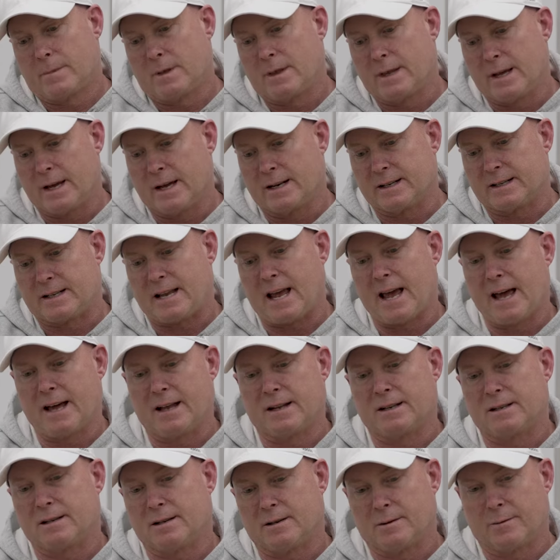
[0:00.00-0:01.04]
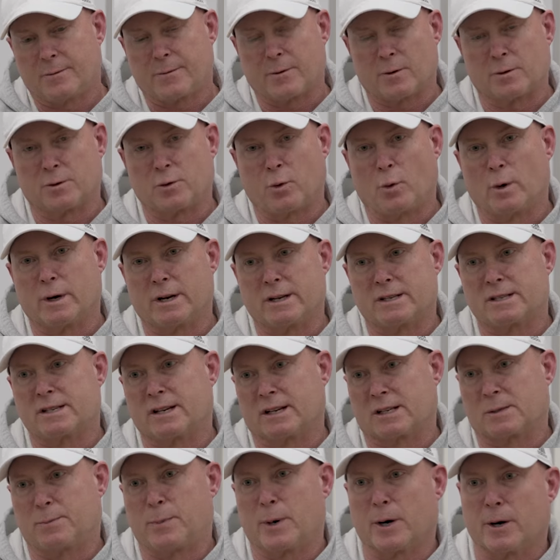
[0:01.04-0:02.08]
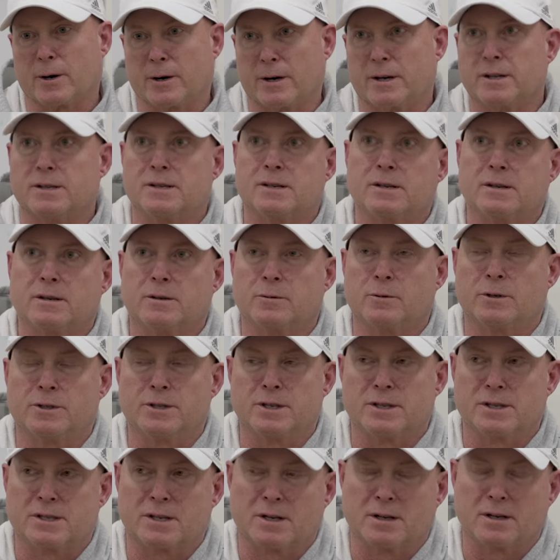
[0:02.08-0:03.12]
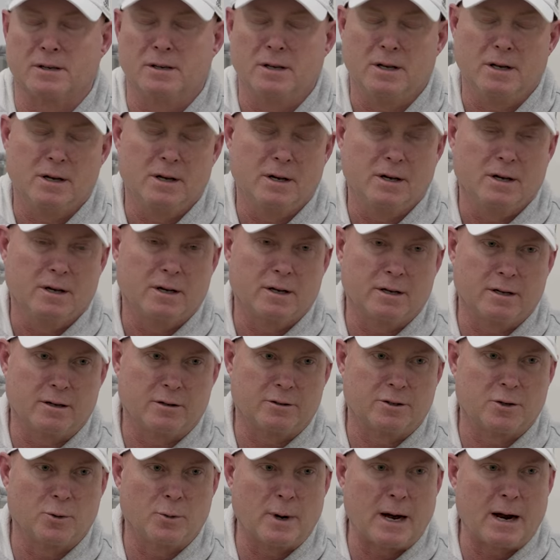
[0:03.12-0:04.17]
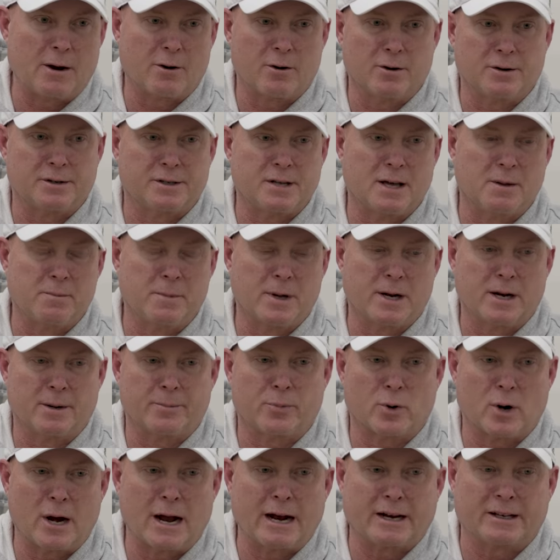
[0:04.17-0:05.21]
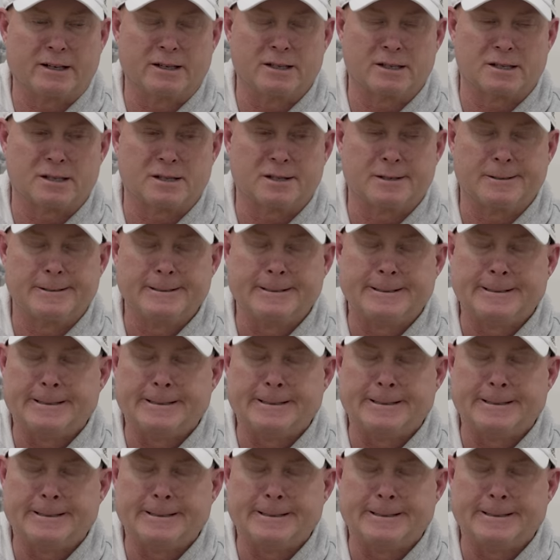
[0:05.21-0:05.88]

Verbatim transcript: the intent for 26 periods, which is a you know, two-hour and 10-minute practice.